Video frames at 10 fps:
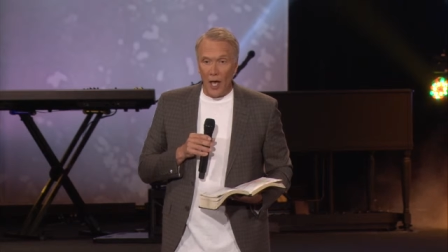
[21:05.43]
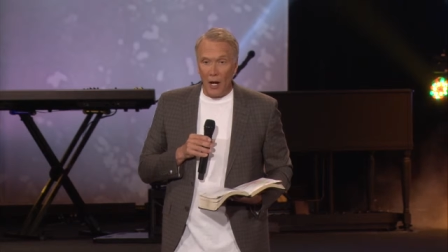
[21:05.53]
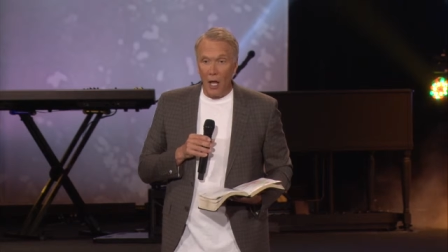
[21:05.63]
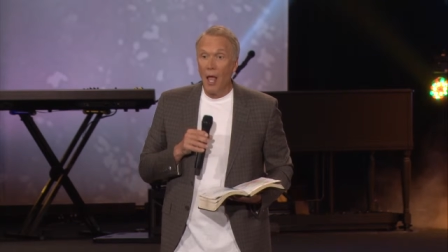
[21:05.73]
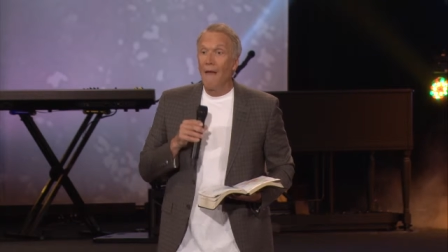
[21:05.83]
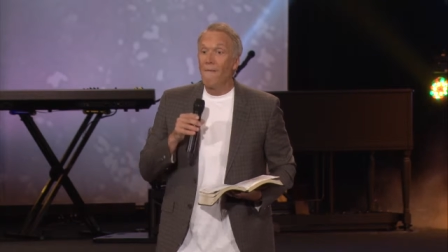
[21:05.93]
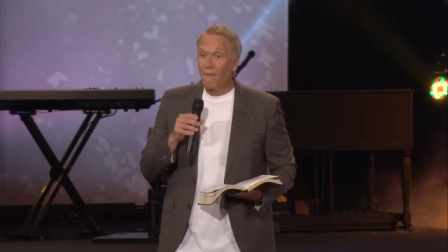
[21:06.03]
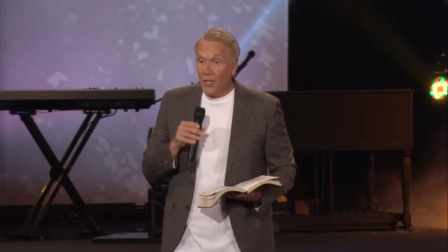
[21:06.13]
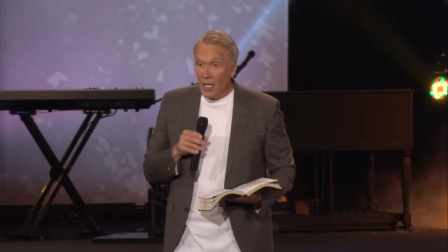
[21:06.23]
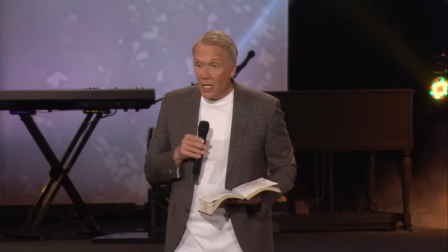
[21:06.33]
how to
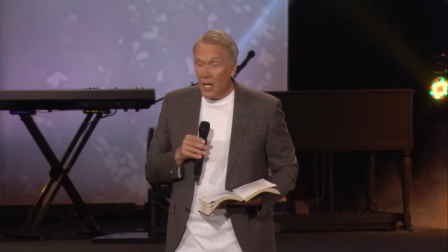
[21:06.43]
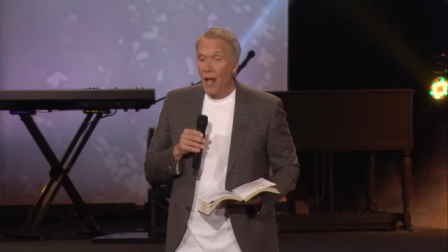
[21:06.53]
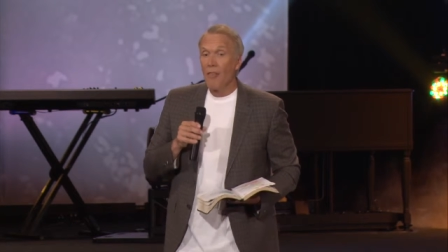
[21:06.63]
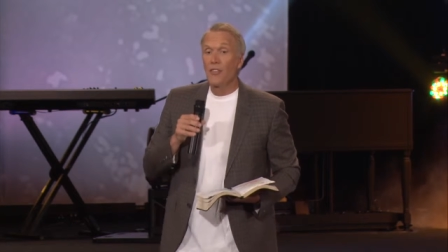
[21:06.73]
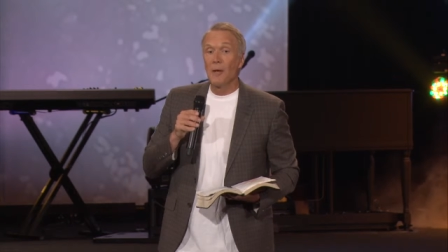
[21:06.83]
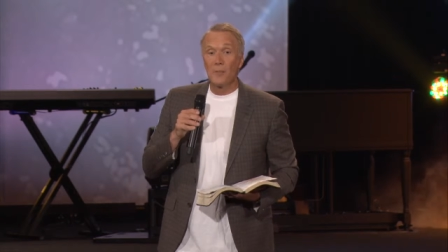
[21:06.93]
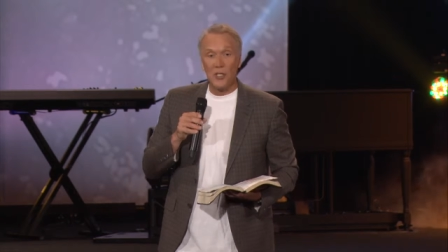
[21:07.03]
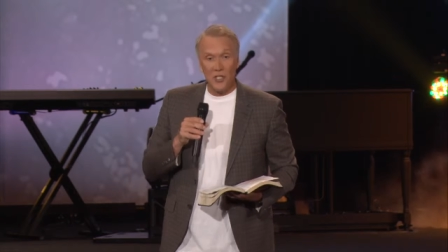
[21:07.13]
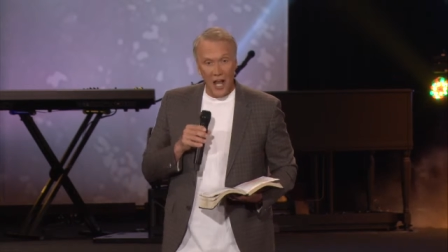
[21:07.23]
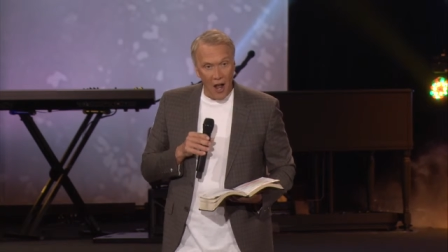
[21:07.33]
feed
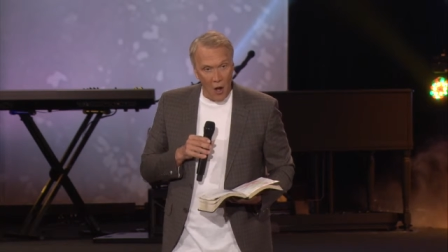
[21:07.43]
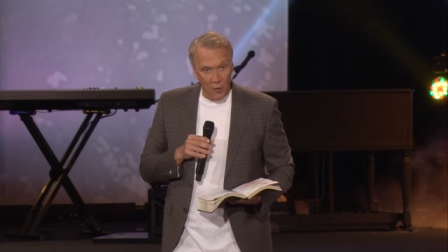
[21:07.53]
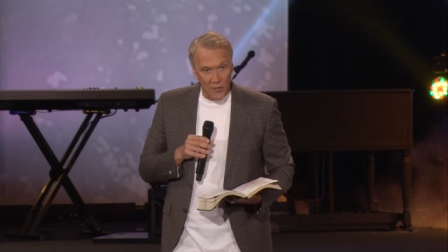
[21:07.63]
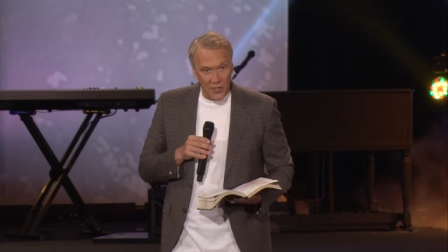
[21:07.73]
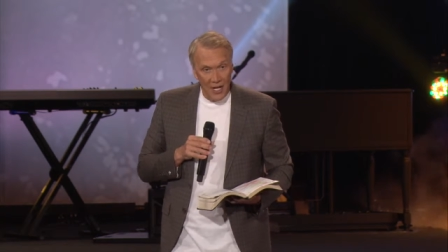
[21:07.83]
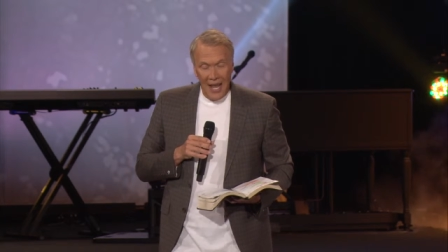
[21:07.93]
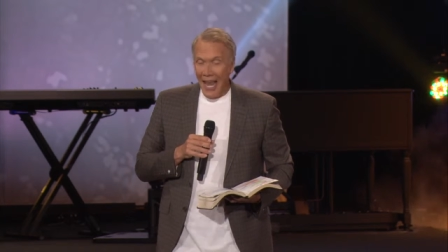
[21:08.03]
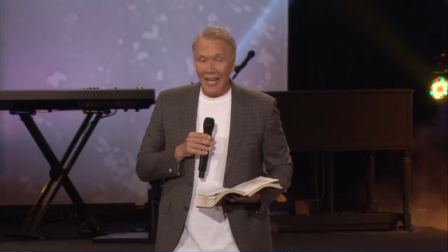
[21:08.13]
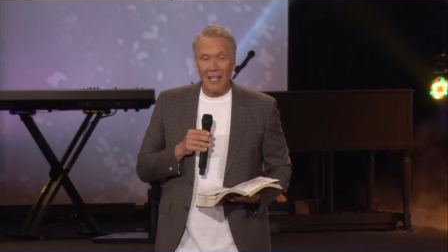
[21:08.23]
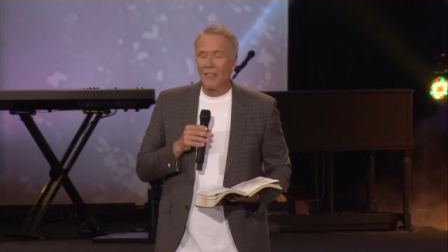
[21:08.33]
themselves.
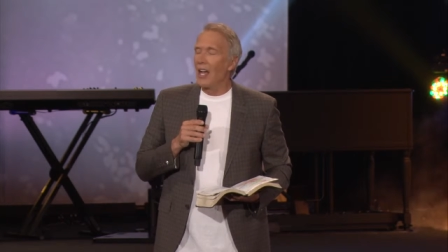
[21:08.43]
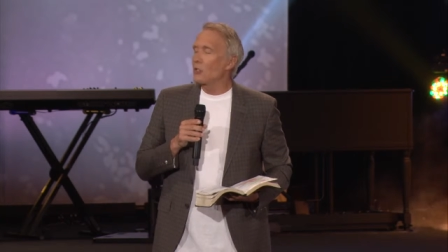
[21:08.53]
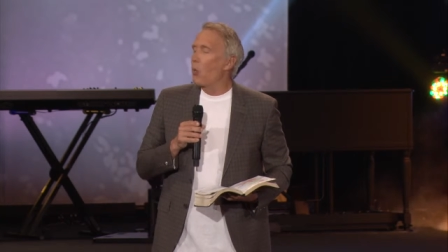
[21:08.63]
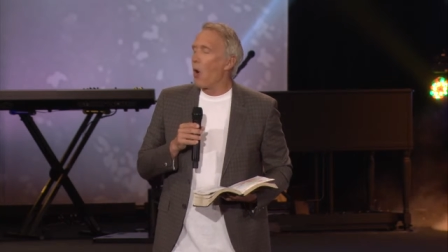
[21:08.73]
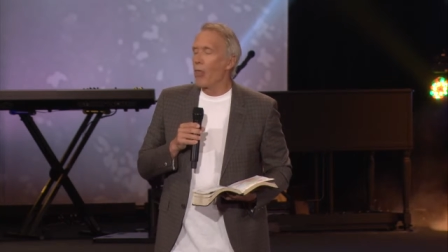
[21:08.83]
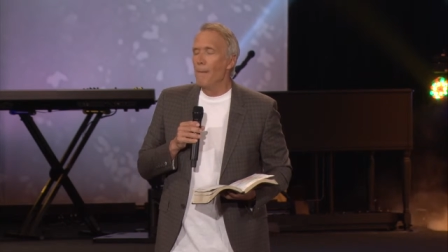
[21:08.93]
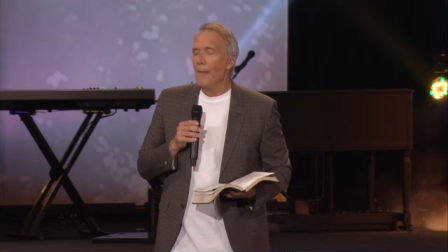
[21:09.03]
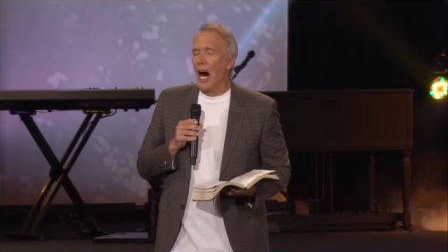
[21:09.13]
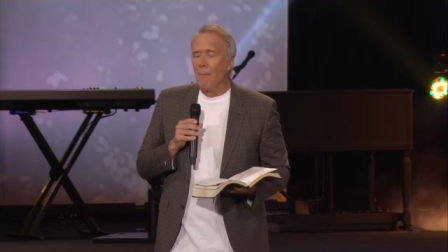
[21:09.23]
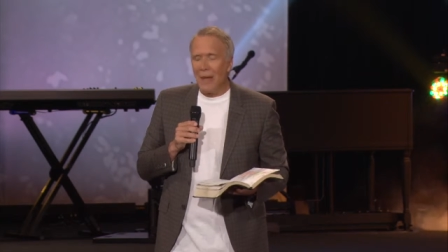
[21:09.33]
And, and that's one of
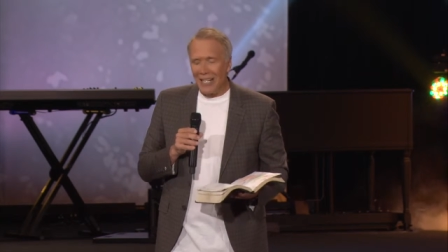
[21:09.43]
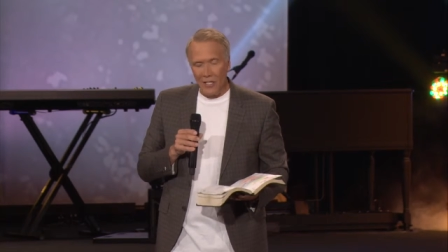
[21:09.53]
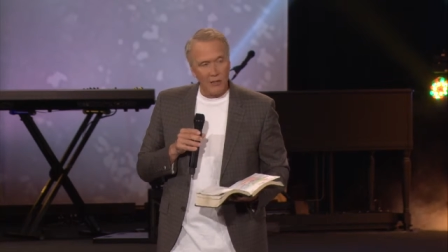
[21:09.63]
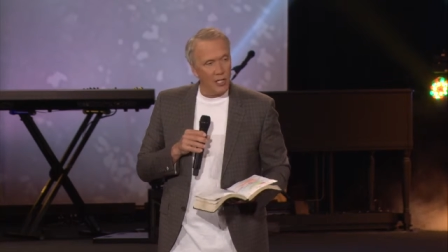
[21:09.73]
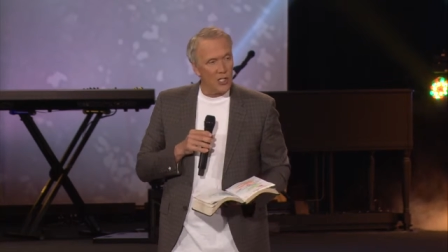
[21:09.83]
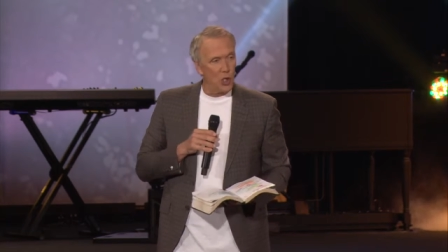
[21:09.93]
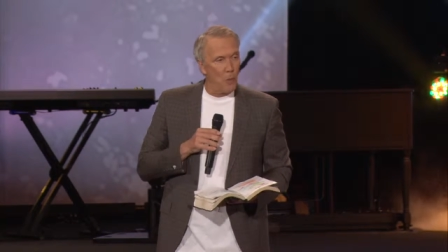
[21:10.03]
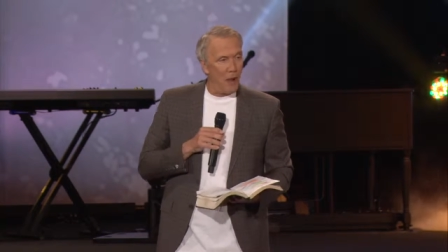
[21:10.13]
the amazing things, too,